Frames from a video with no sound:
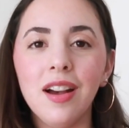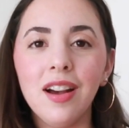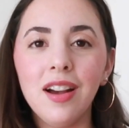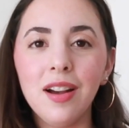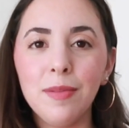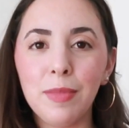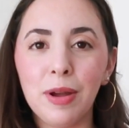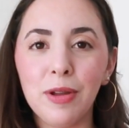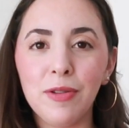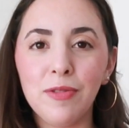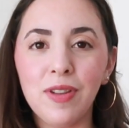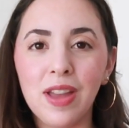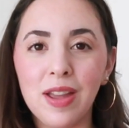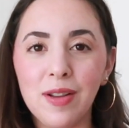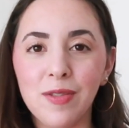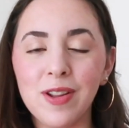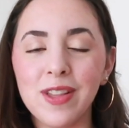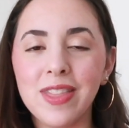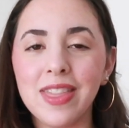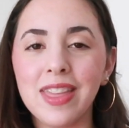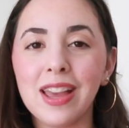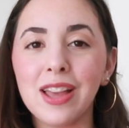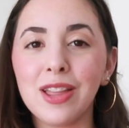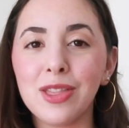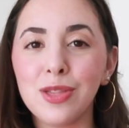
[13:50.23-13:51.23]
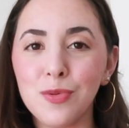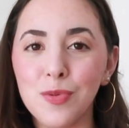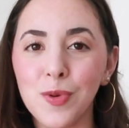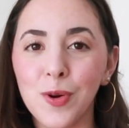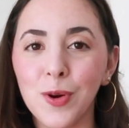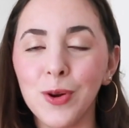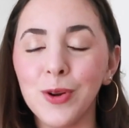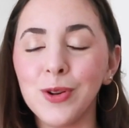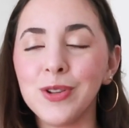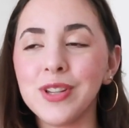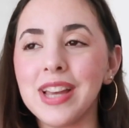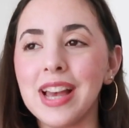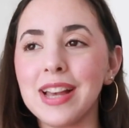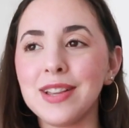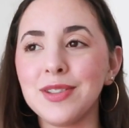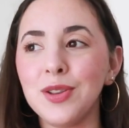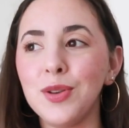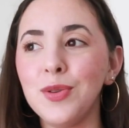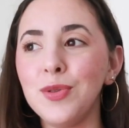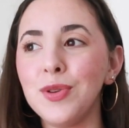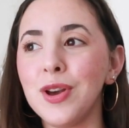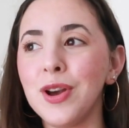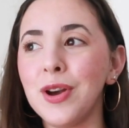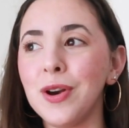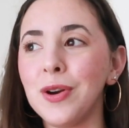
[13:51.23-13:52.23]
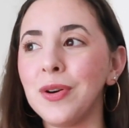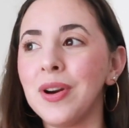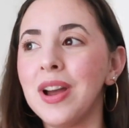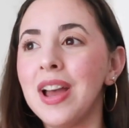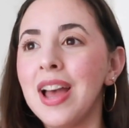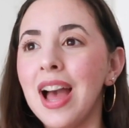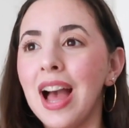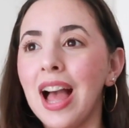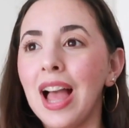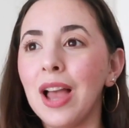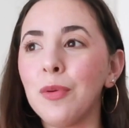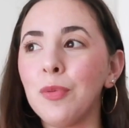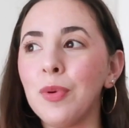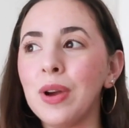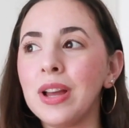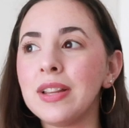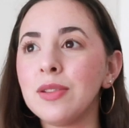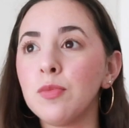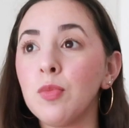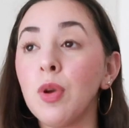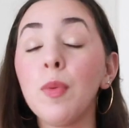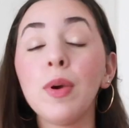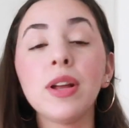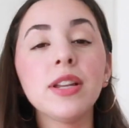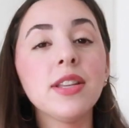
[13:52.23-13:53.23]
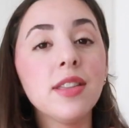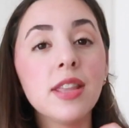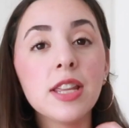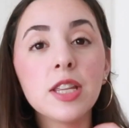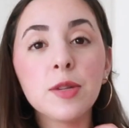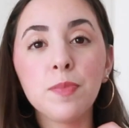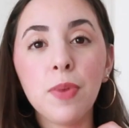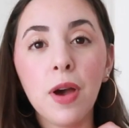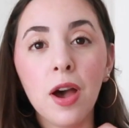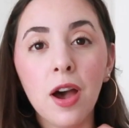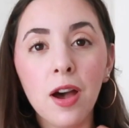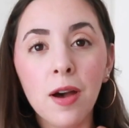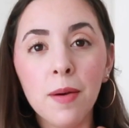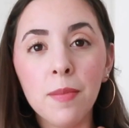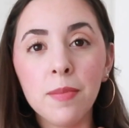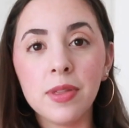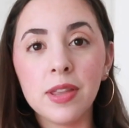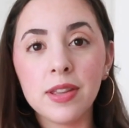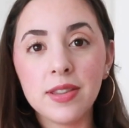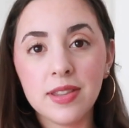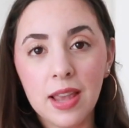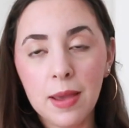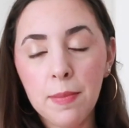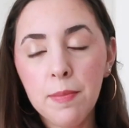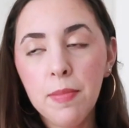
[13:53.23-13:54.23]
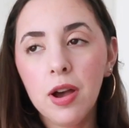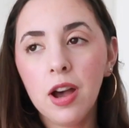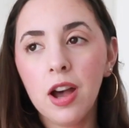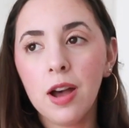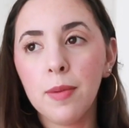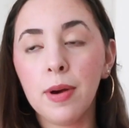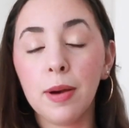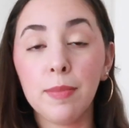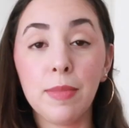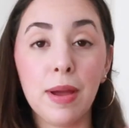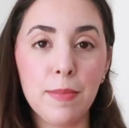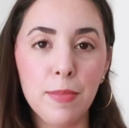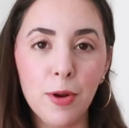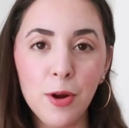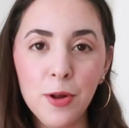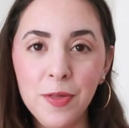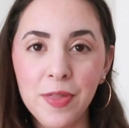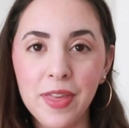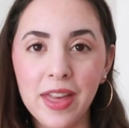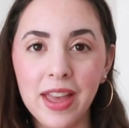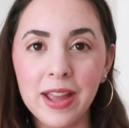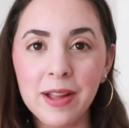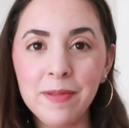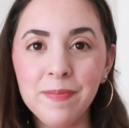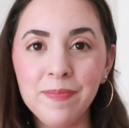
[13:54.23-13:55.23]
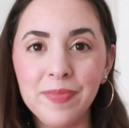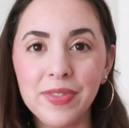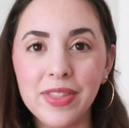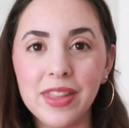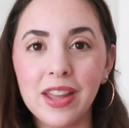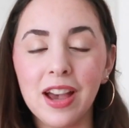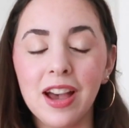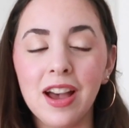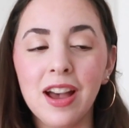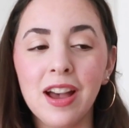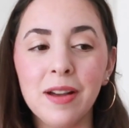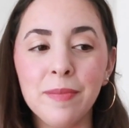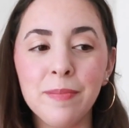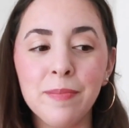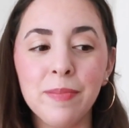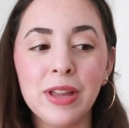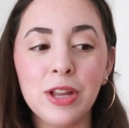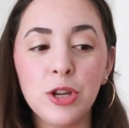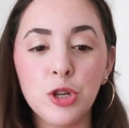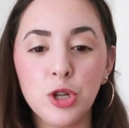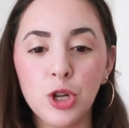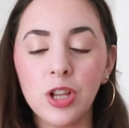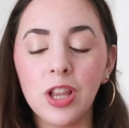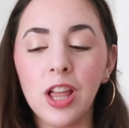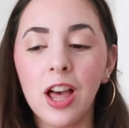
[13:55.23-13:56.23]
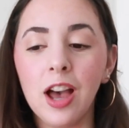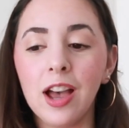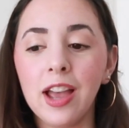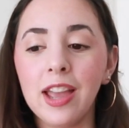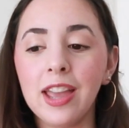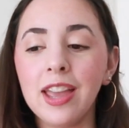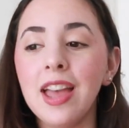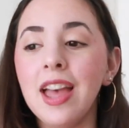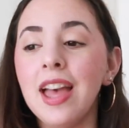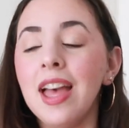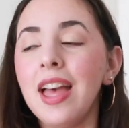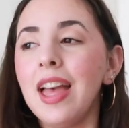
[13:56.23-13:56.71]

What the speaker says: My favorite thing in the world. As you know, we went to this pub, the same pub, on my birthday in July,